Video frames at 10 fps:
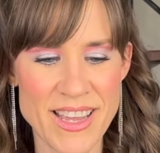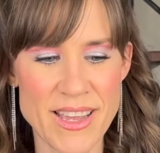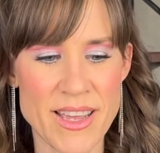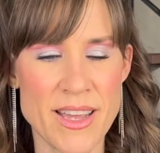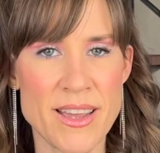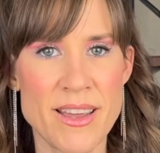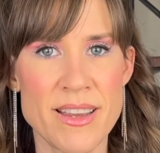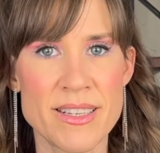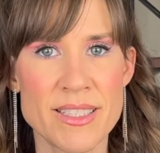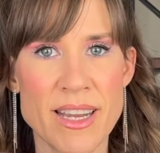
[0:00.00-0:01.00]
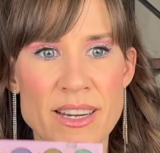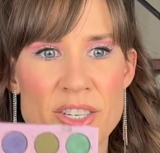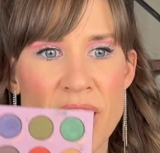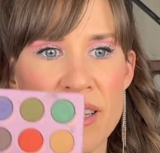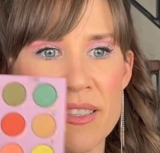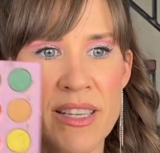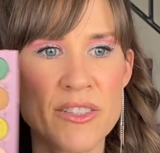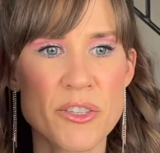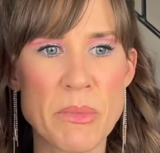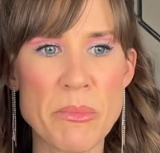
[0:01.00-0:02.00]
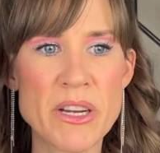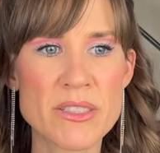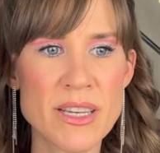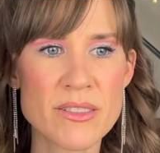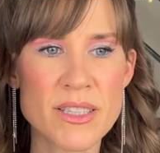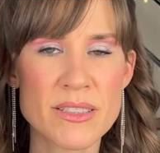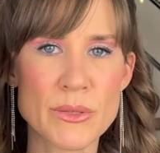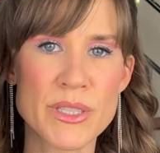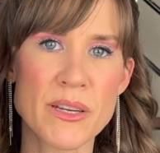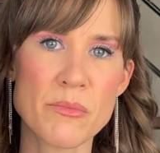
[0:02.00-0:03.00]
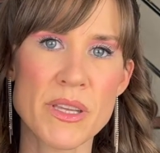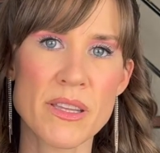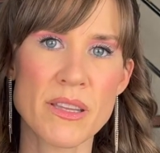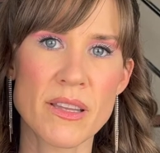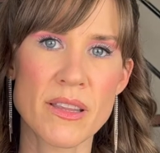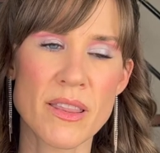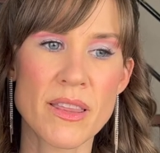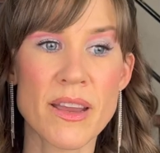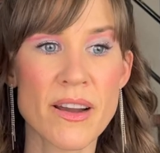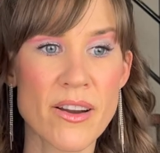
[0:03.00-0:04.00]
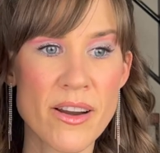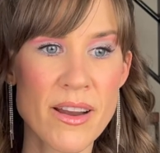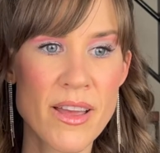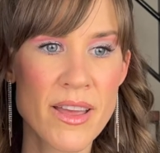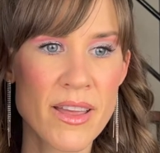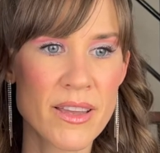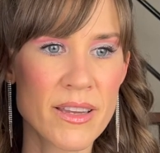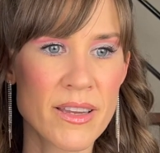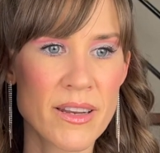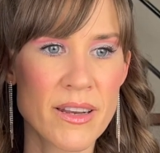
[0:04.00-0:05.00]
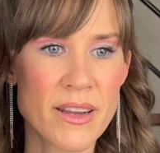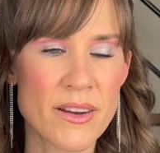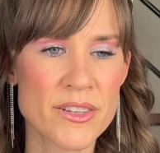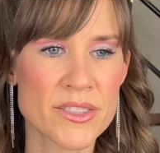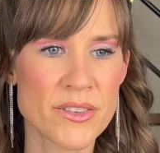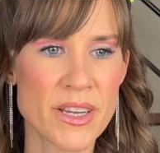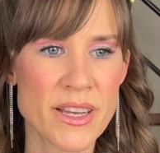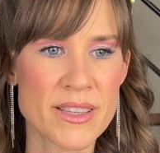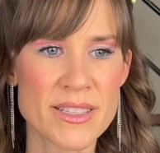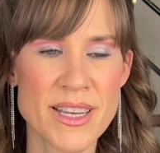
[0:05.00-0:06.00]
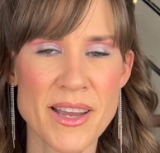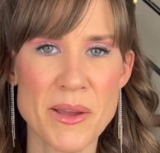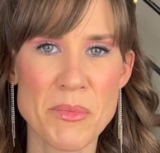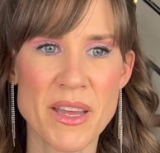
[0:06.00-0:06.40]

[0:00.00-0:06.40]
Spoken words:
and I actually had it sent to my parents' house because I was going to be there in Arizona at the time.